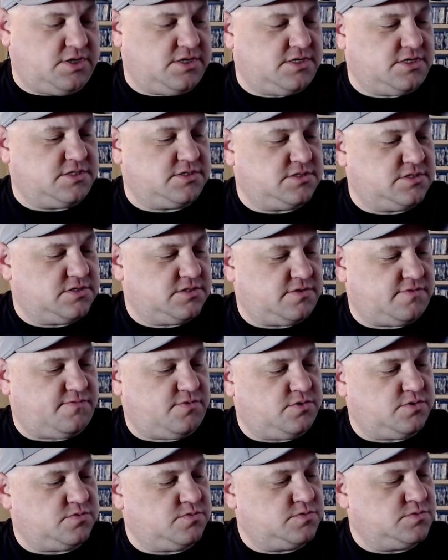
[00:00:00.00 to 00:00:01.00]
not as good as the
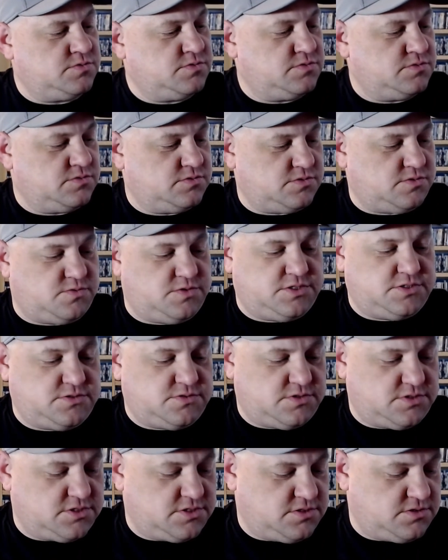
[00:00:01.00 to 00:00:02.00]
first one, the
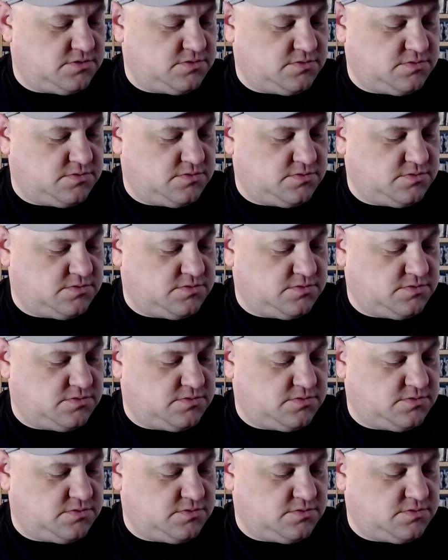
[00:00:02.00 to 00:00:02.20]
original, I guess.